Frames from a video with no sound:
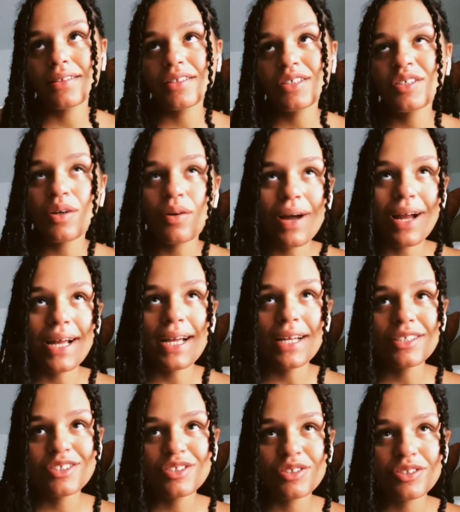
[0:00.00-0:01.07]
you know, I
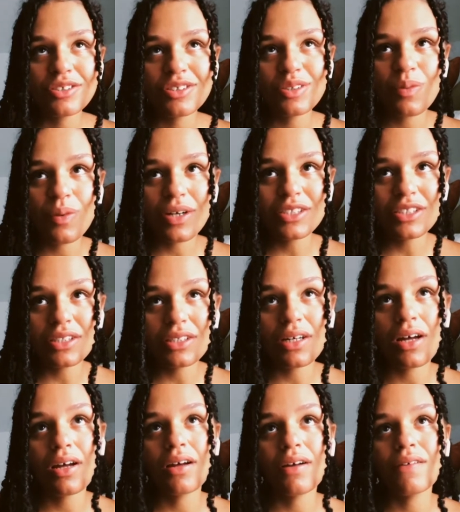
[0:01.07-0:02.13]
answered the question
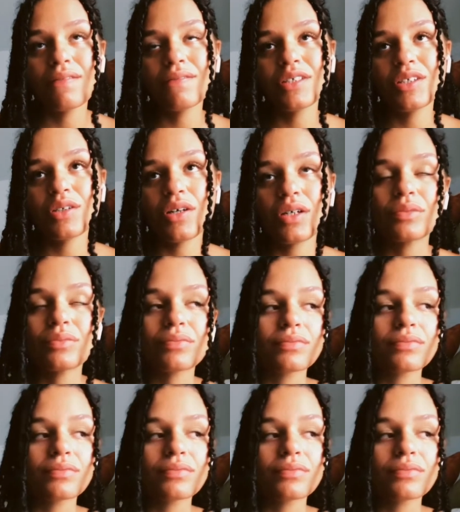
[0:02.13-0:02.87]
of, you know,